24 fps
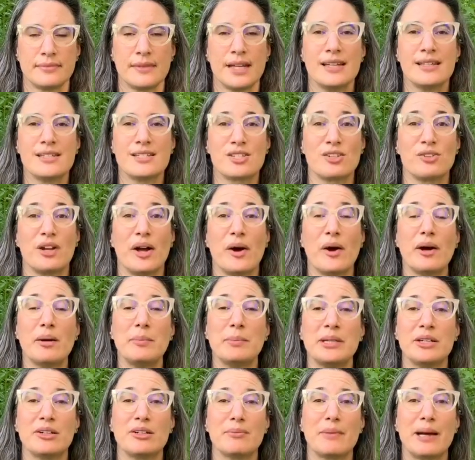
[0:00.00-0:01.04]
So now I'm
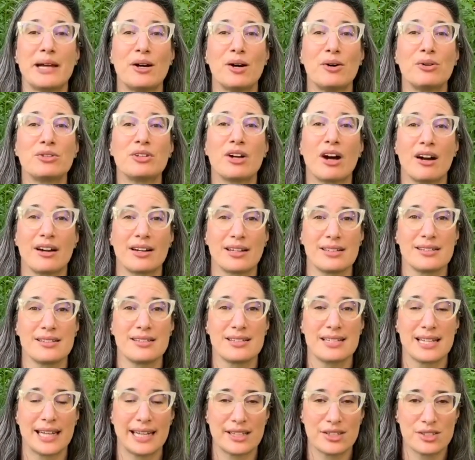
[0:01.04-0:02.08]
here in my own garden
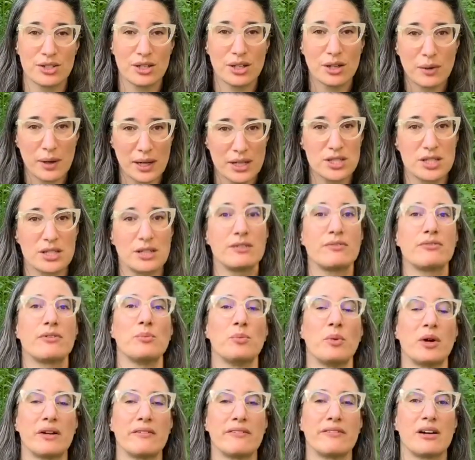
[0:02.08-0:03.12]
to answer a question from
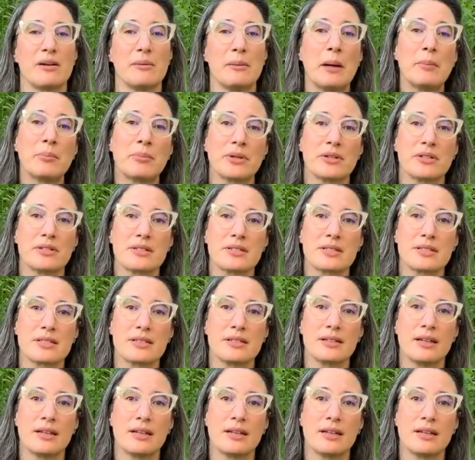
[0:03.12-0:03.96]
one of our members.